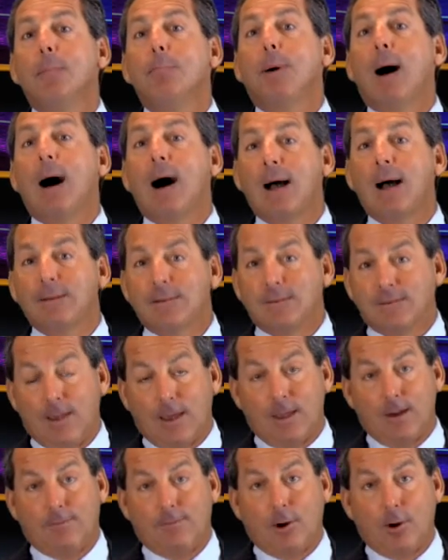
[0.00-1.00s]
bond
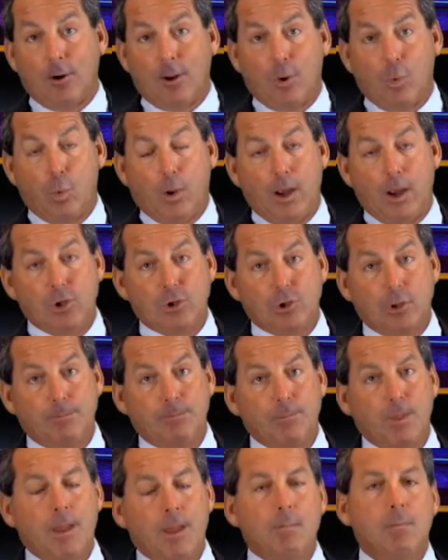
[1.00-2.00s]
side of our equation,